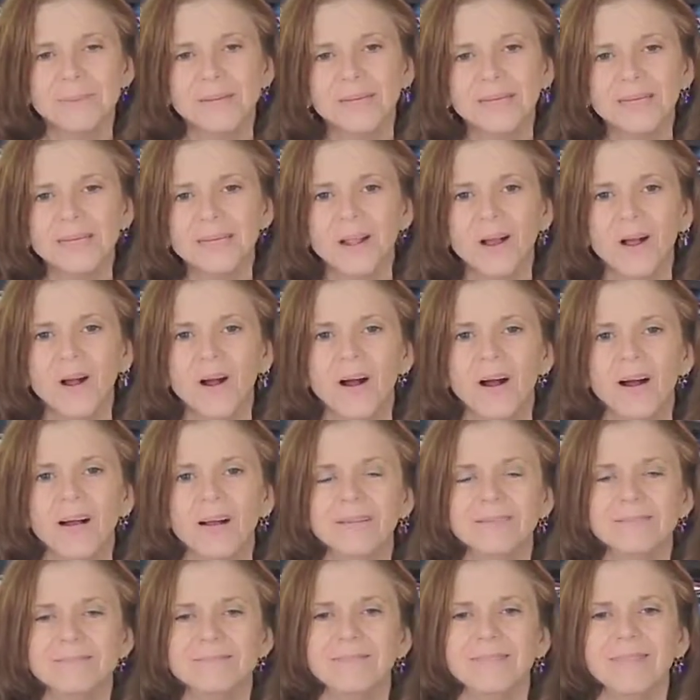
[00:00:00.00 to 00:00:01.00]
put
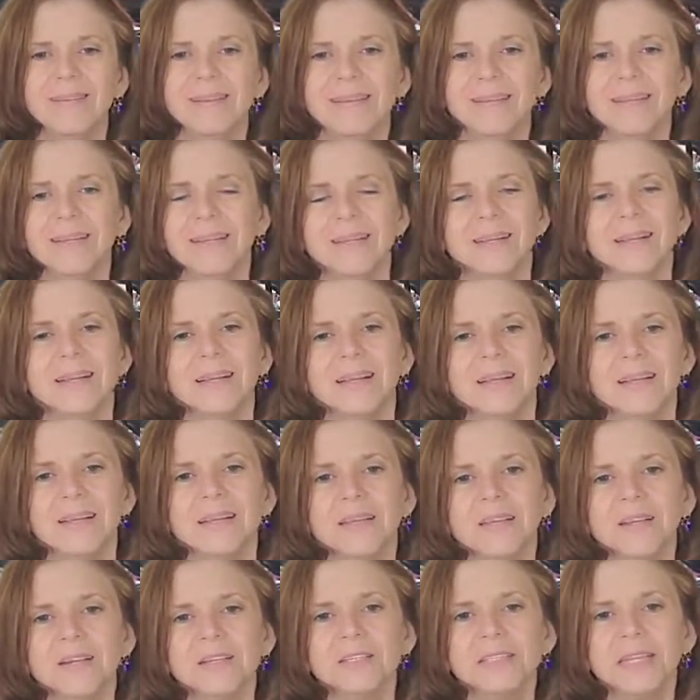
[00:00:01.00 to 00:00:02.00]
on
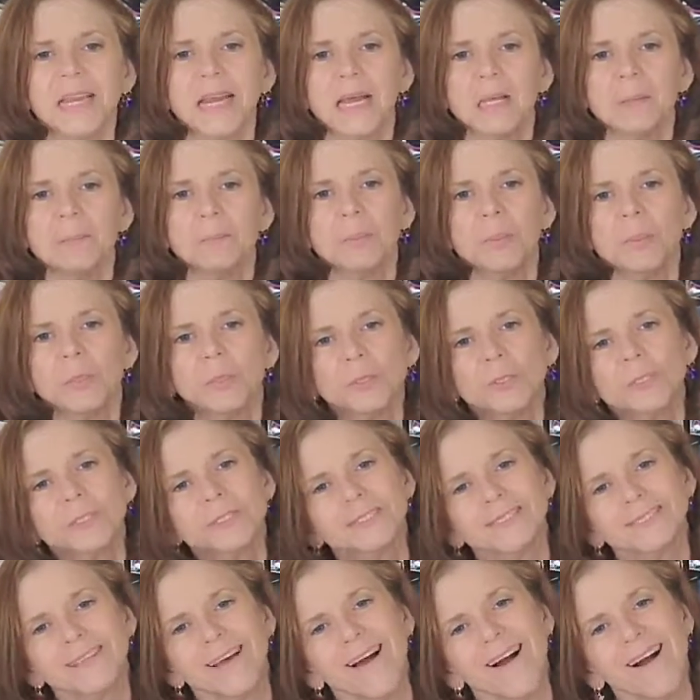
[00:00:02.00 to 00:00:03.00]
your Deadpool
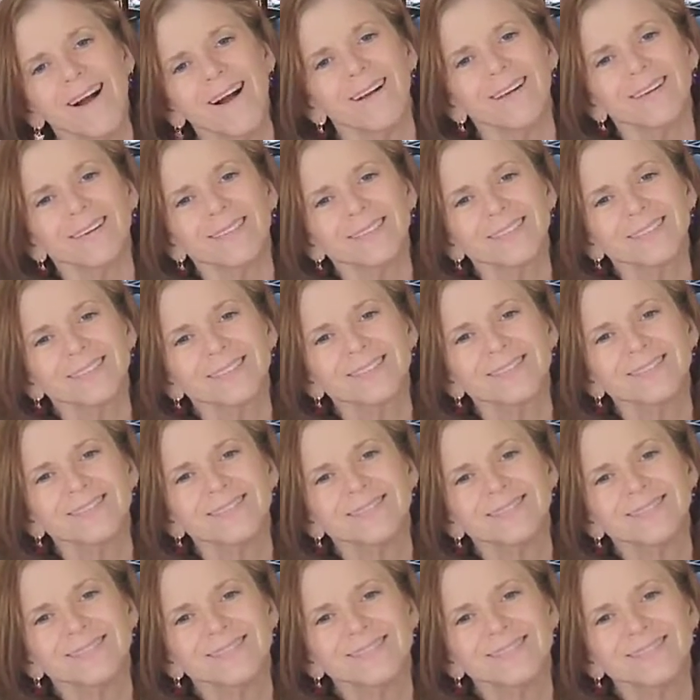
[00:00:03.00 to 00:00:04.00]
socks,
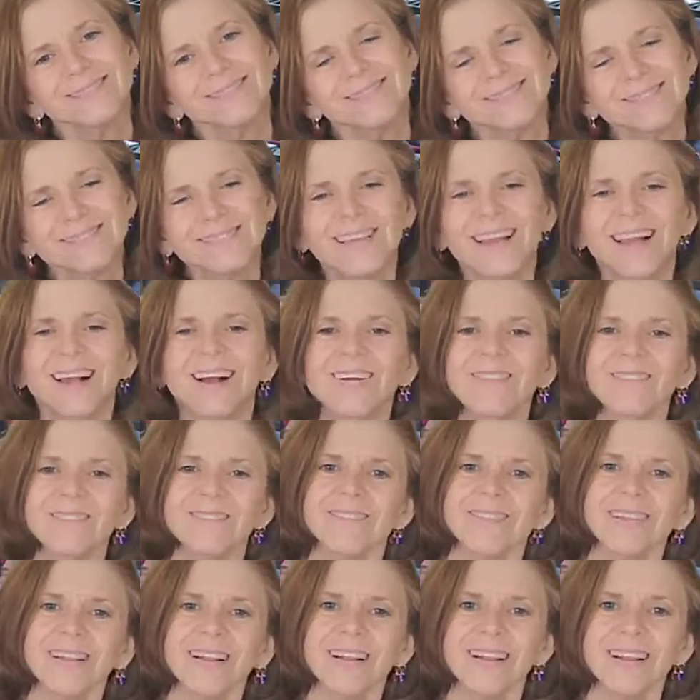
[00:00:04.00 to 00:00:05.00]
yep,
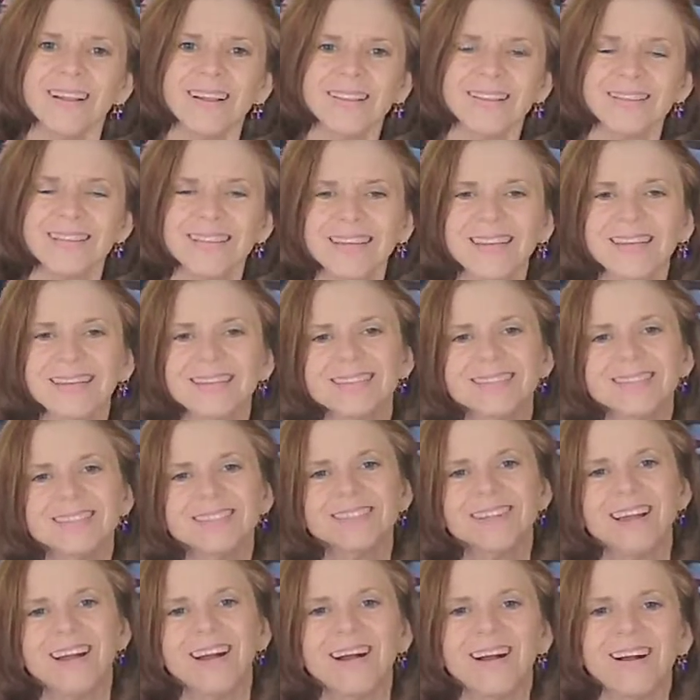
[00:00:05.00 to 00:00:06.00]
and then you
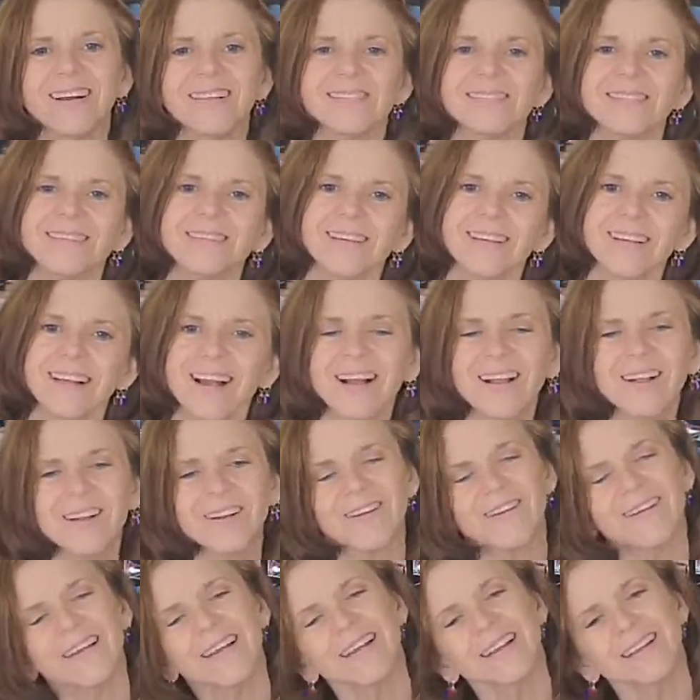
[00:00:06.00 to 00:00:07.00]
got a
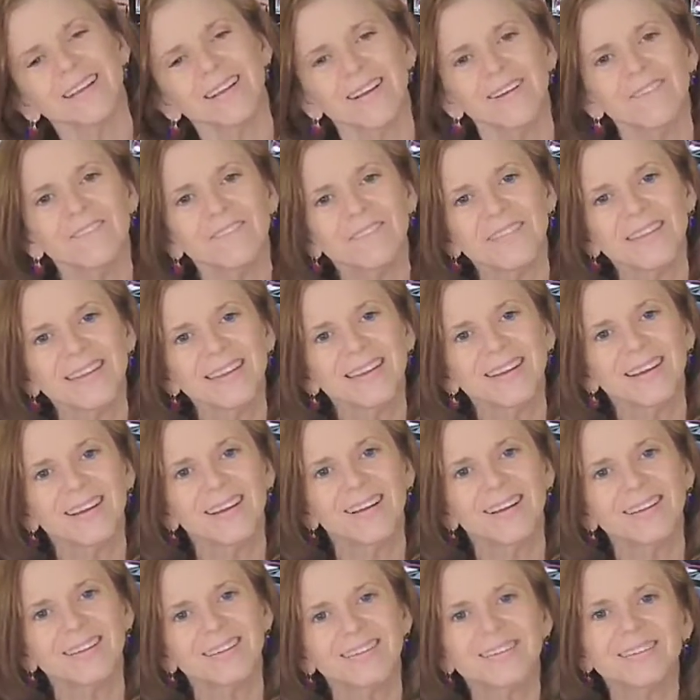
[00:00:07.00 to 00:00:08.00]
great comfy
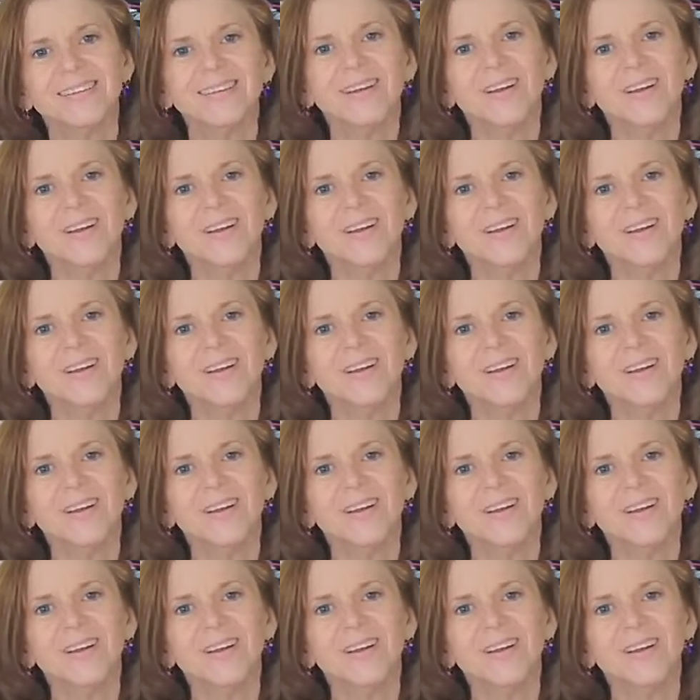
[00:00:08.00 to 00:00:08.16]
night